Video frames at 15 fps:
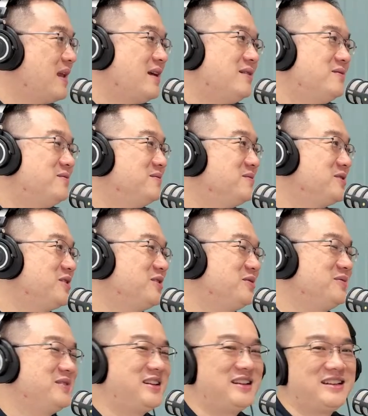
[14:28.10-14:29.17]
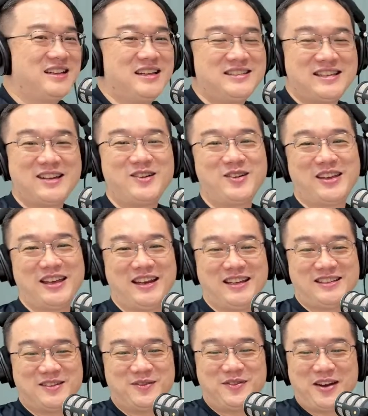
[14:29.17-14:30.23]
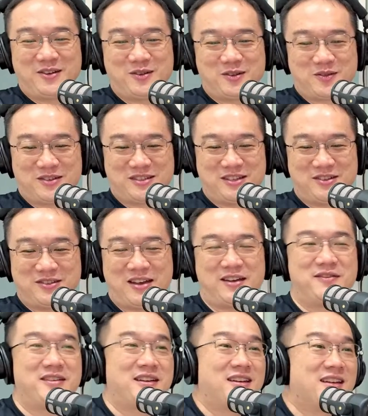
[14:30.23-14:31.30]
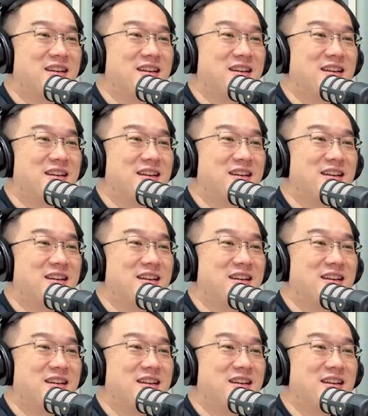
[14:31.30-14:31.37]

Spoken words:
Yeah. So is that okay? That's a very good question to have.